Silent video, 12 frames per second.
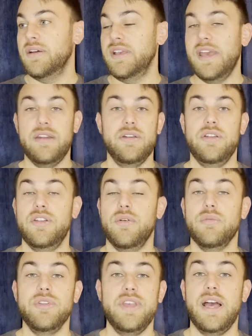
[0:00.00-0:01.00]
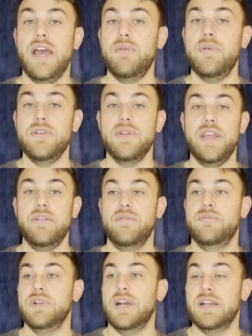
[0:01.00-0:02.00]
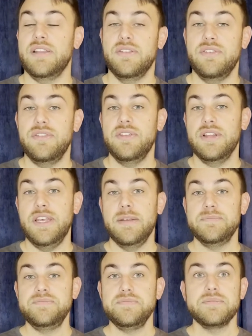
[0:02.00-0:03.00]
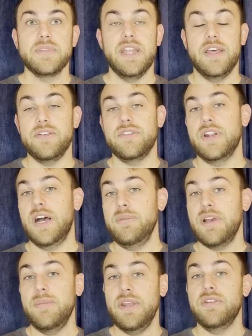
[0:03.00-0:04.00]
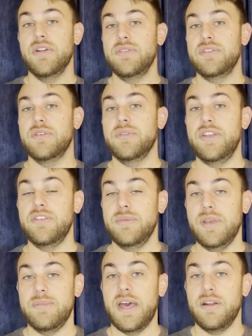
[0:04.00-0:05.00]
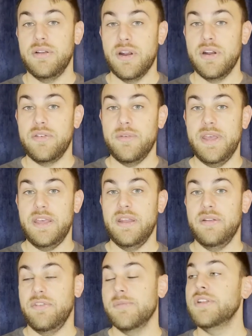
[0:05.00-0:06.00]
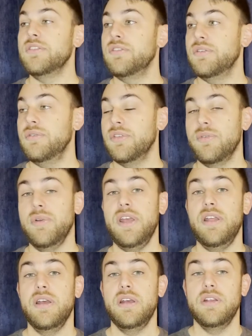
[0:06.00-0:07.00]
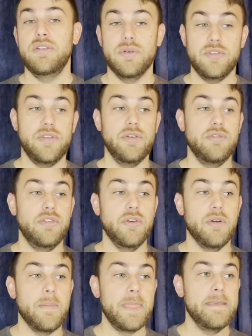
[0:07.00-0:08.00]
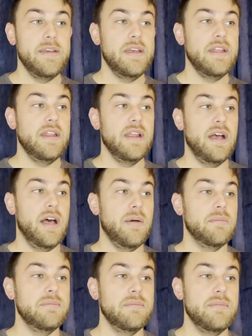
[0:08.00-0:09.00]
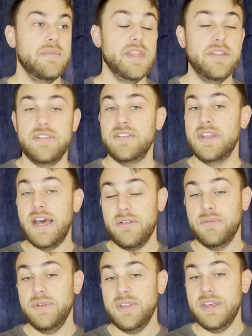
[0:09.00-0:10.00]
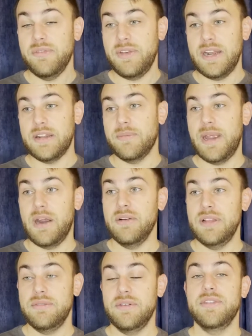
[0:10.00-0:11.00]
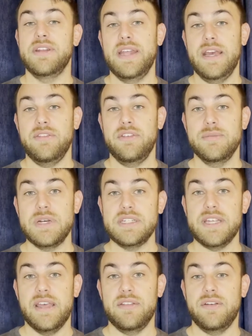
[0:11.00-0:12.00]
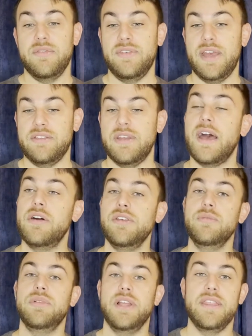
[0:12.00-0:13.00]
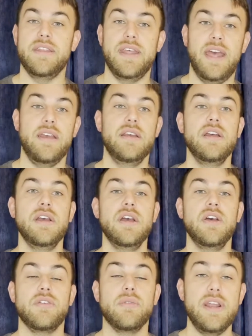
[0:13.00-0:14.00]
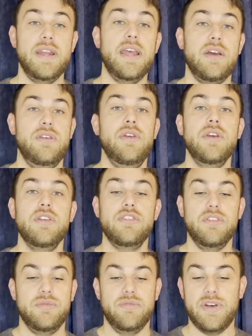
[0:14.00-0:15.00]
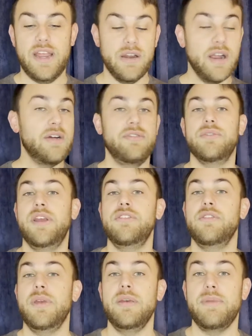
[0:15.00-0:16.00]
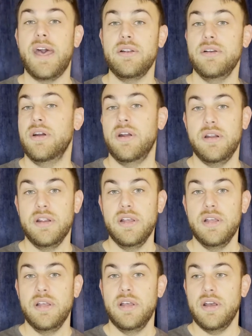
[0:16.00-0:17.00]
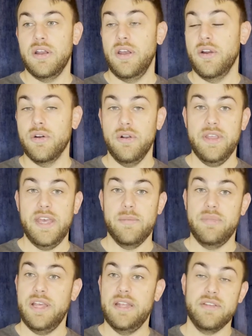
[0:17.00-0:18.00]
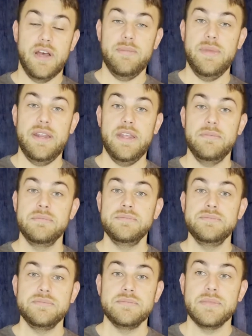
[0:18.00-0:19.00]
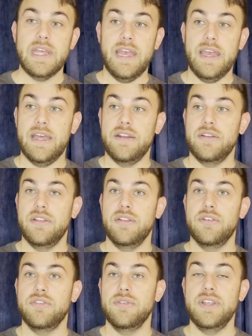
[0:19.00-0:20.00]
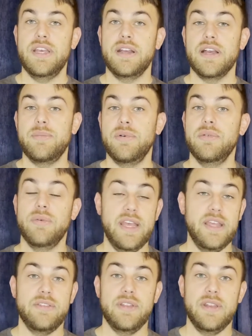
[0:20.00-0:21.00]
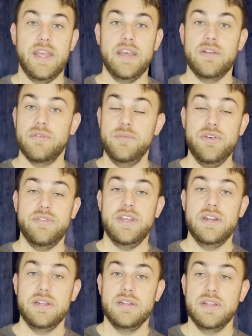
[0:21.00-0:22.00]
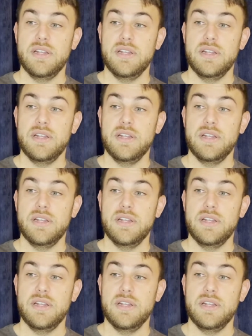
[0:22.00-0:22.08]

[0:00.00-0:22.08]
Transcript: Again, really high win rate consistently. Now there's an upcoming nerf to Razormane Battleguard to make it from a 2/3 to a 2/2. This does not really affect the power level of the deck so much as it affects how you play the deck. So right now you can just fire off a Razormane Battleguard early and play a Taunt Minion, and there's only a couple ways that they can remove it.